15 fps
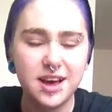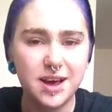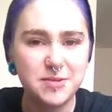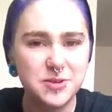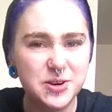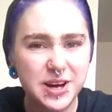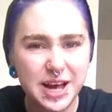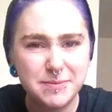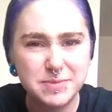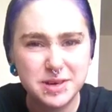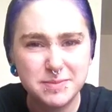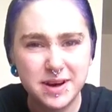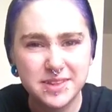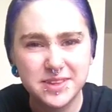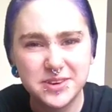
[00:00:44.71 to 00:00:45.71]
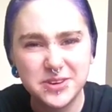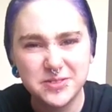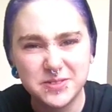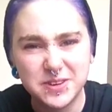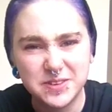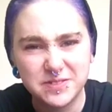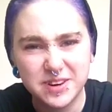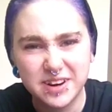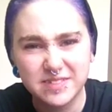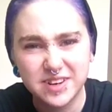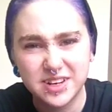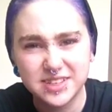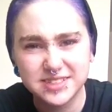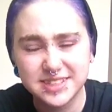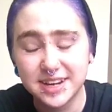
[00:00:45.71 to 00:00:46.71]
I'm not happy about the new Riff Raff
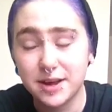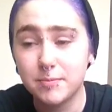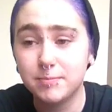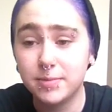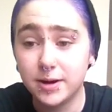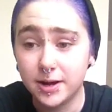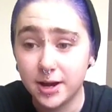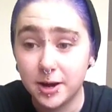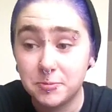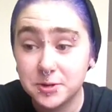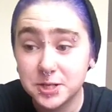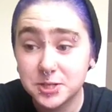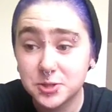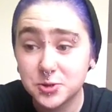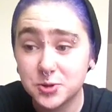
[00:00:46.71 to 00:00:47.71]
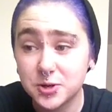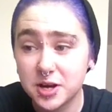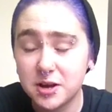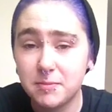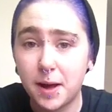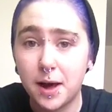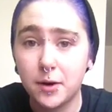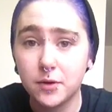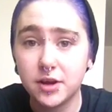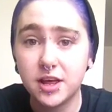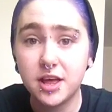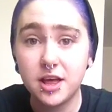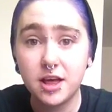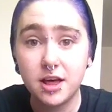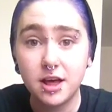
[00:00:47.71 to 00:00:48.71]
casting, but I wanted to talk about
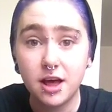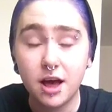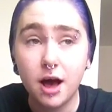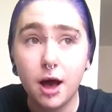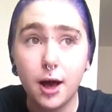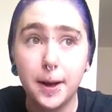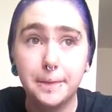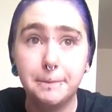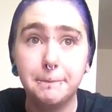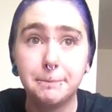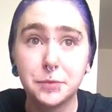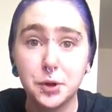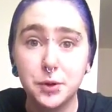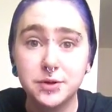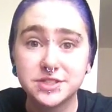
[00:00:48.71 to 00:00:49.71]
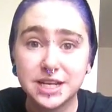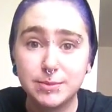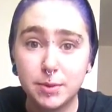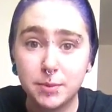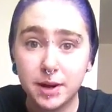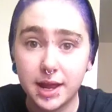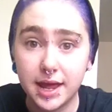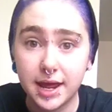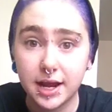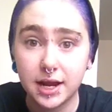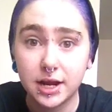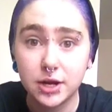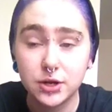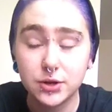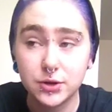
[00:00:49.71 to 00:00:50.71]
who's going to be
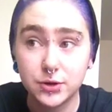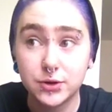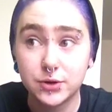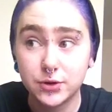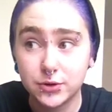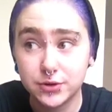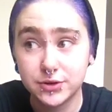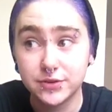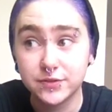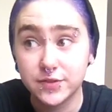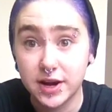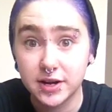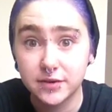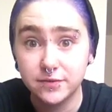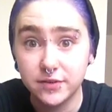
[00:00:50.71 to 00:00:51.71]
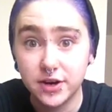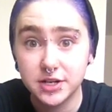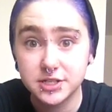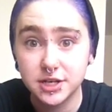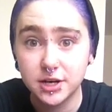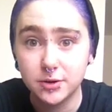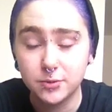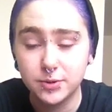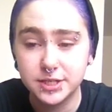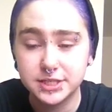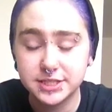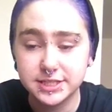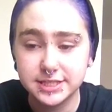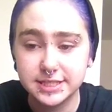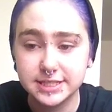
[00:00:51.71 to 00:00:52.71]
playing Dr. Frankenfurter,
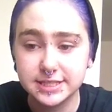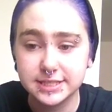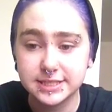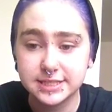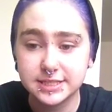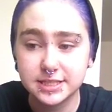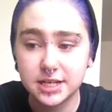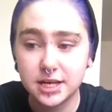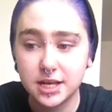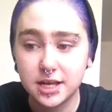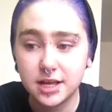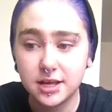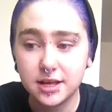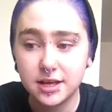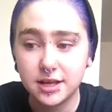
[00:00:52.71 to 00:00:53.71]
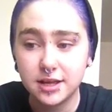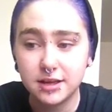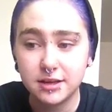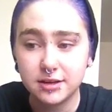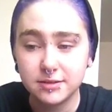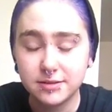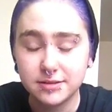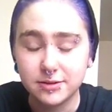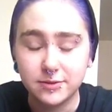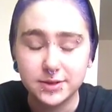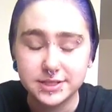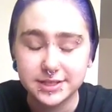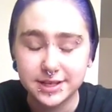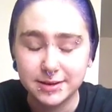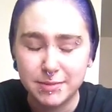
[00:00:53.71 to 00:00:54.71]
which is
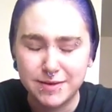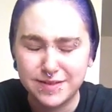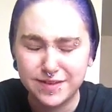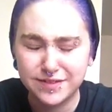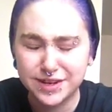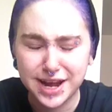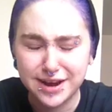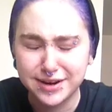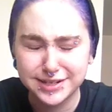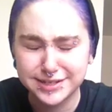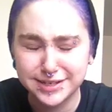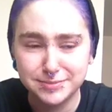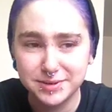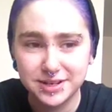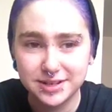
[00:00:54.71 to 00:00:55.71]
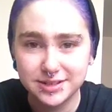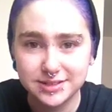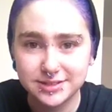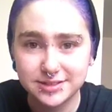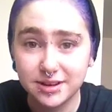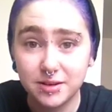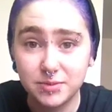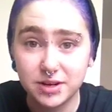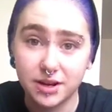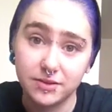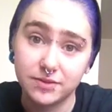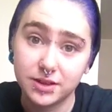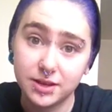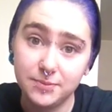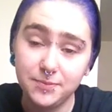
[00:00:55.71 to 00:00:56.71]
obviously my favourite character because I'm in
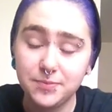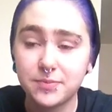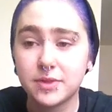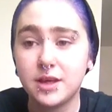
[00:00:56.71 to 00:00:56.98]
love with him.